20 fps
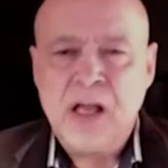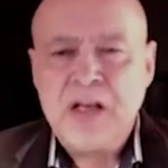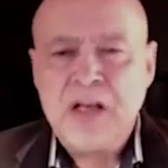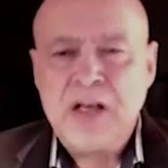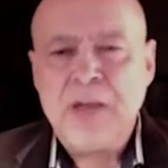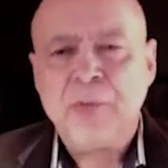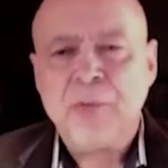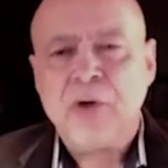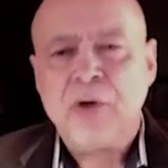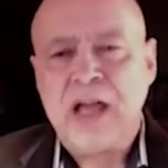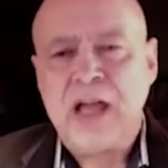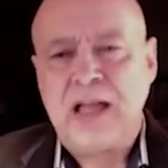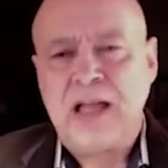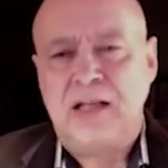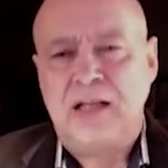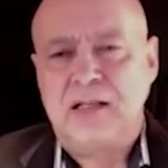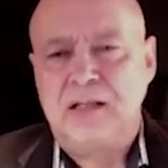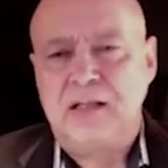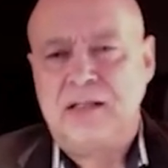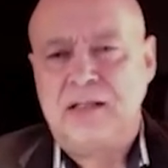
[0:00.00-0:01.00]
Number
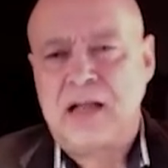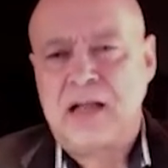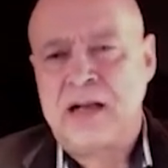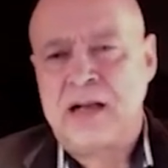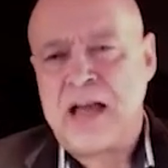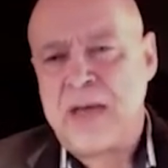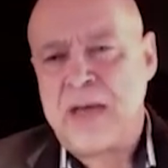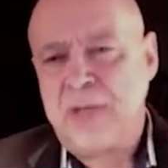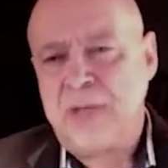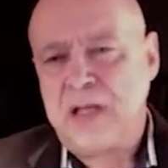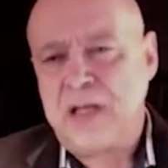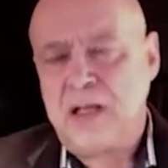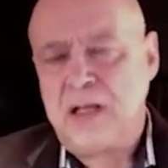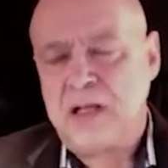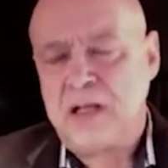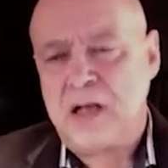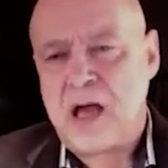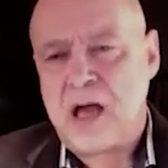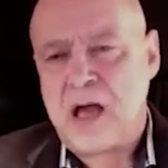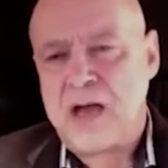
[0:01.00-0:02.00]
8, dynamic
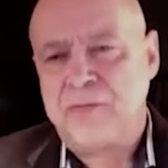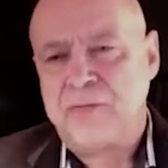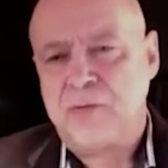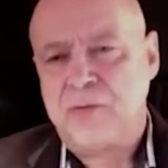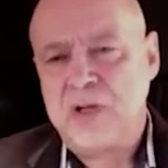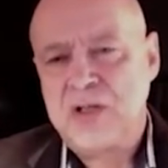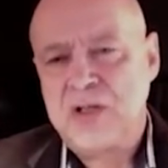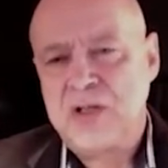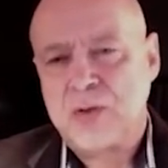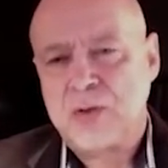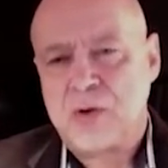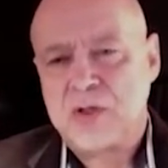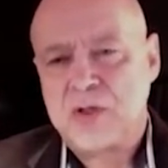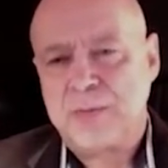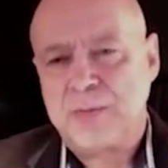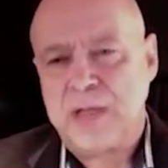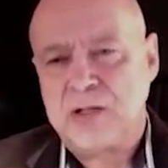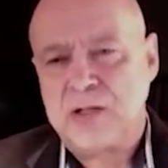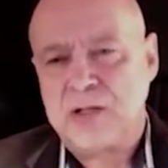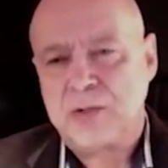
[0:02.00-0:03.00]
and live resource
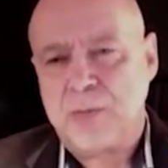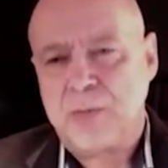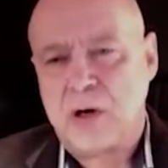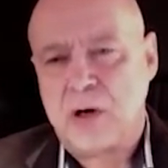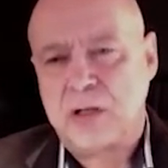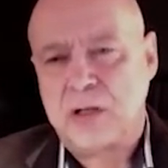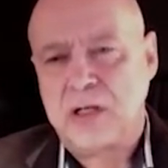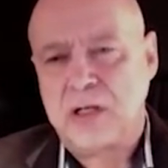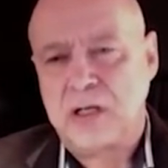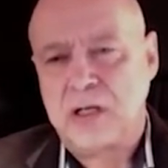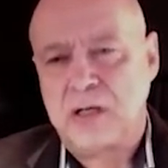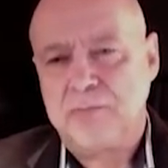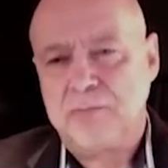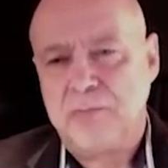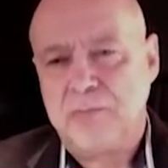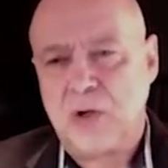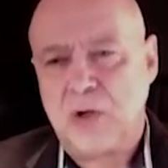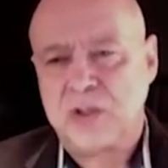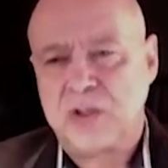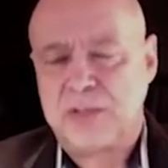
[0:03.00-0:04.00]
benchmarking,
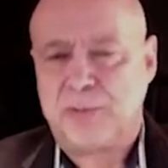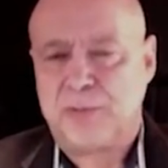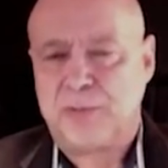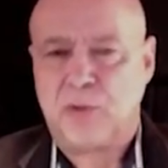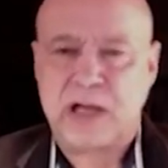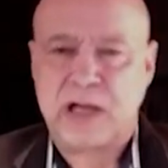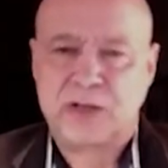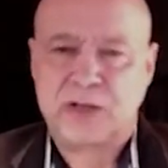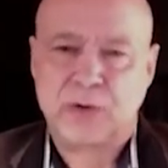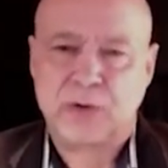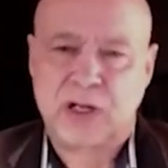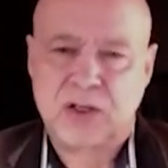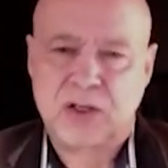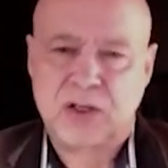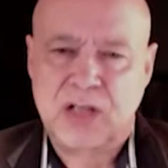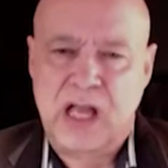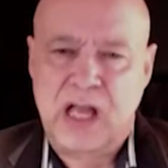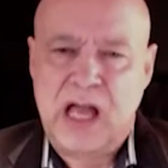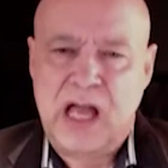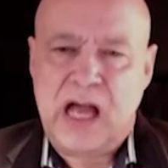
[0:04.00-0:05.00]
multiple
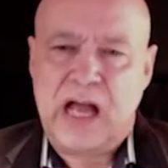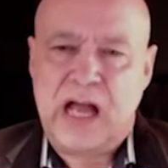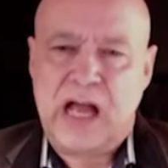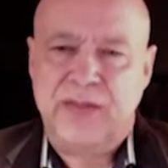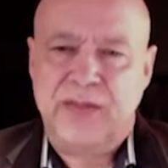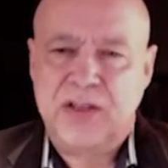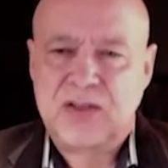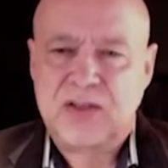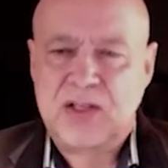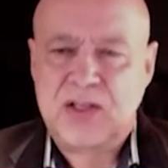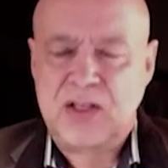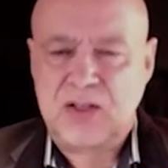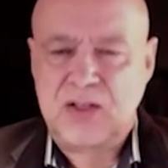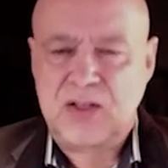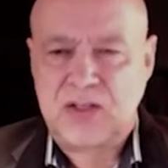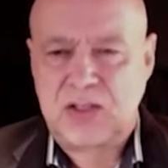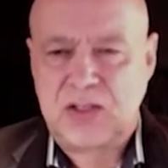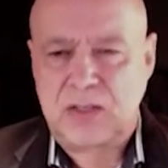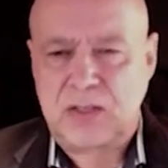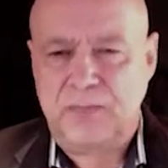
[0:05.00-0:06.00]
metrics. And this
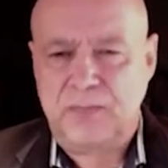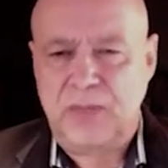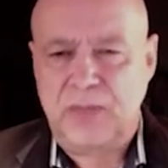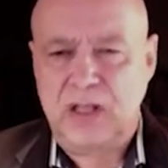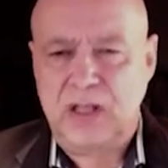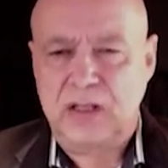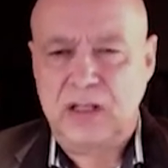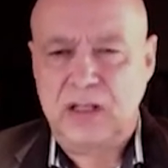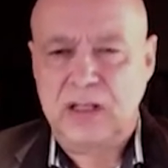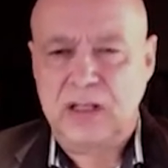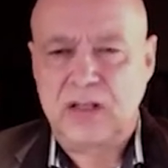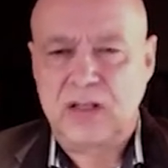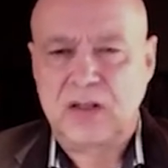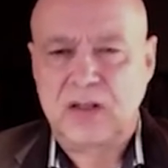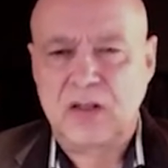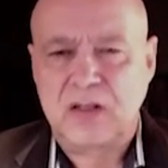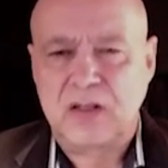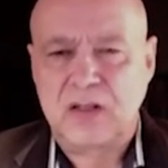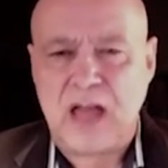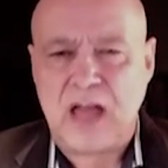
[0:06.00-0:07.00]
is
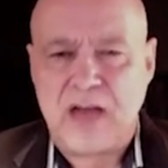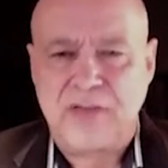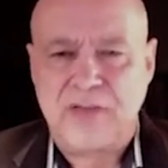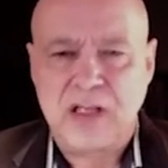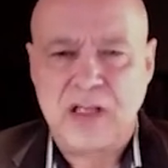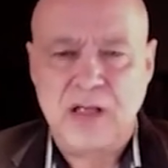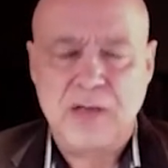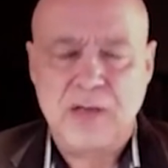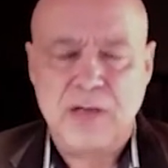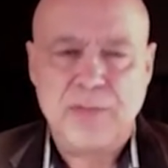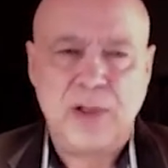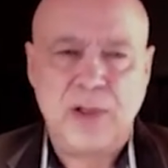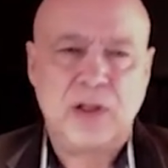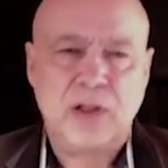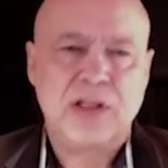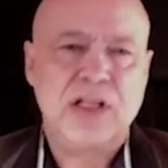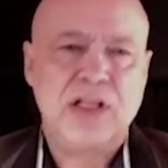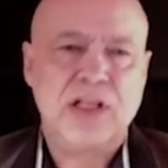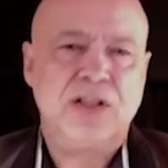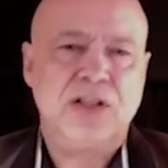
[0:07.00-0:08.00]
having an
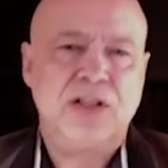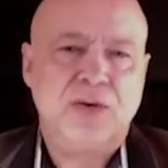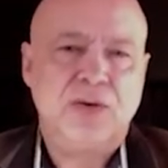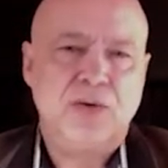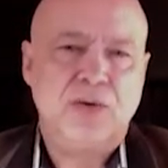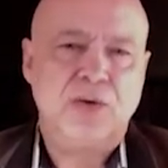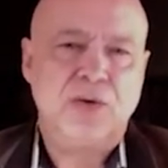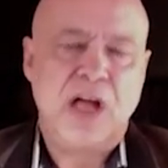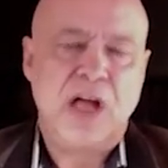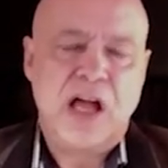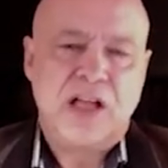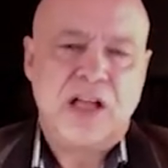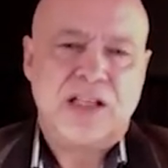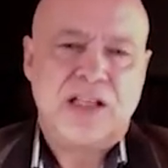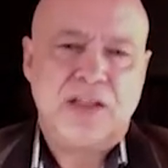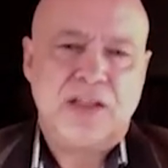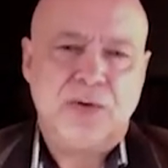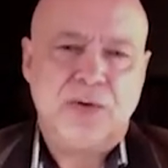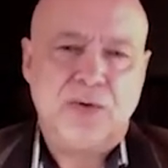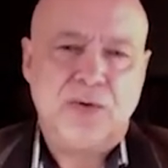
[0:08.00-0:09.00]
ability to
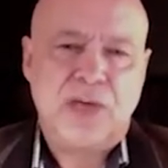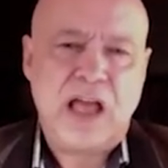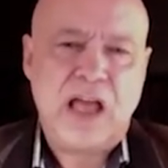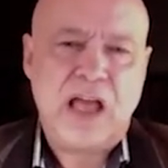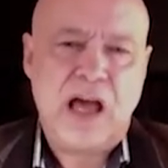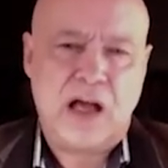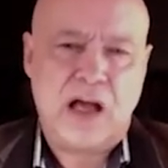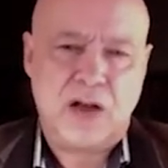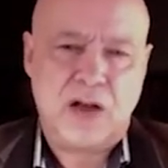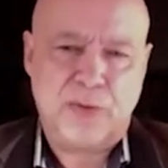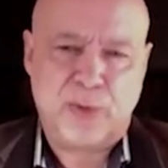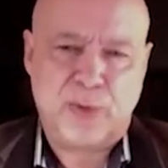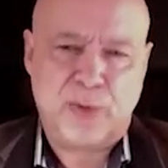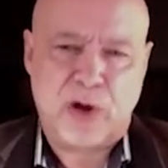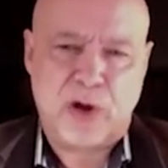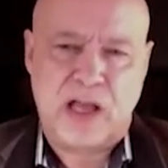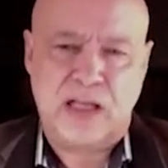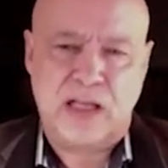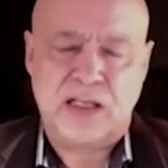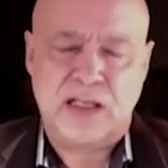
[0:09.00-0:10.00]

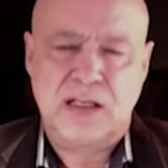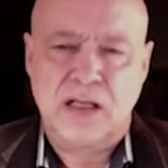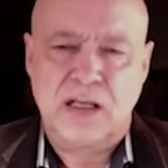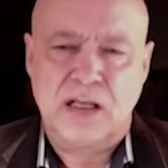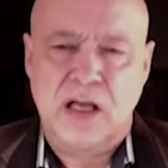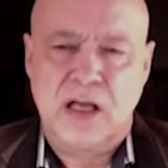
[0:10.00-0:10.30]
calibrate